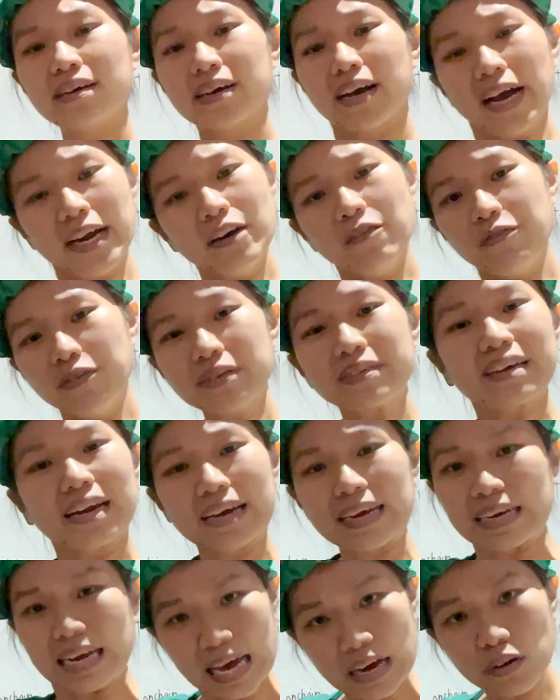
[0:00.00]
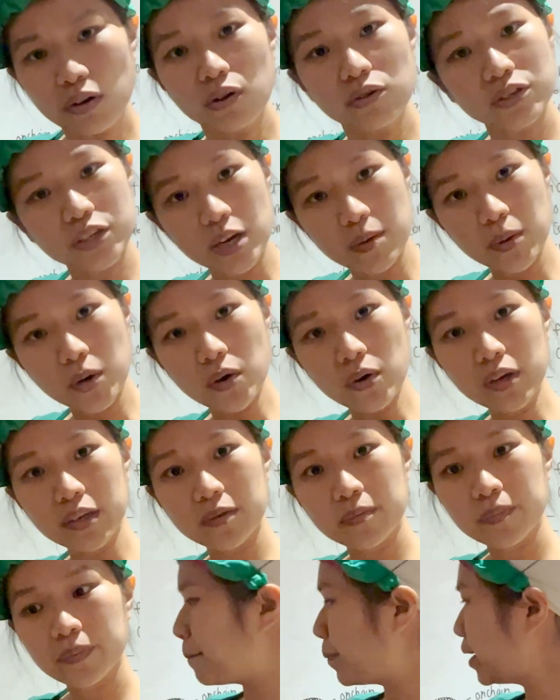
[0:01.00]
kind of feels like an algo
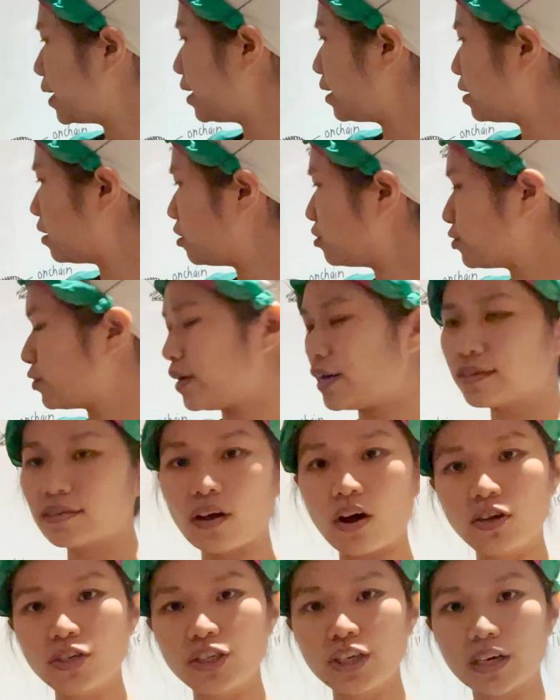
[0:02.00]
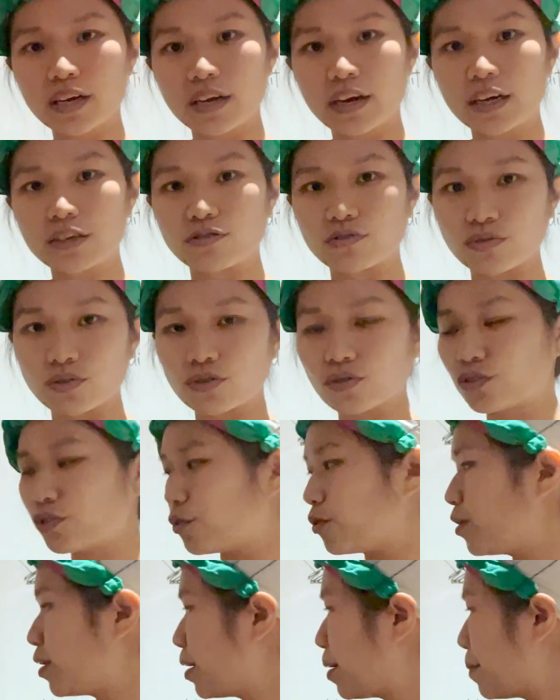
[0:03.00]
stablecoin, but it also has on-chain collaterals. So